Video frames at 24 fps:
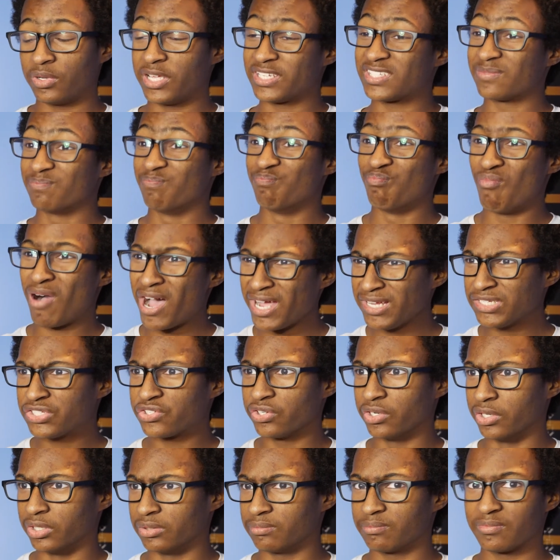it's my
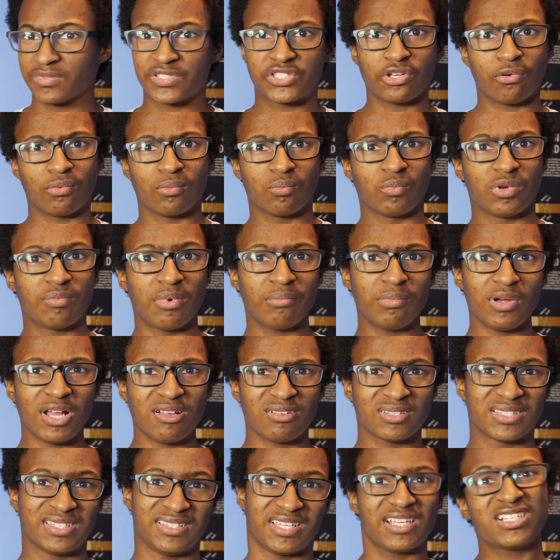turn. So, remember
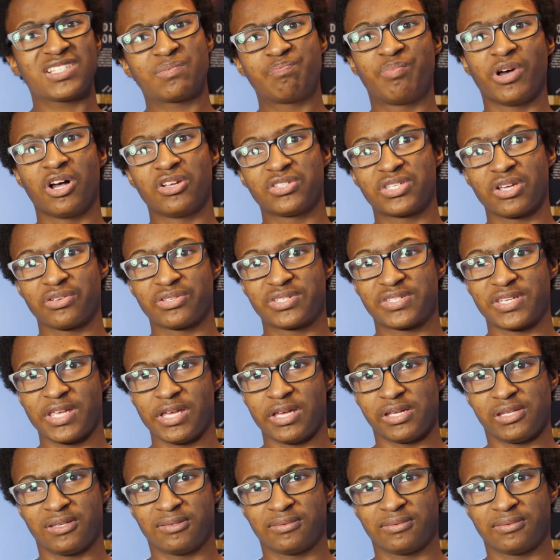how this bozo said,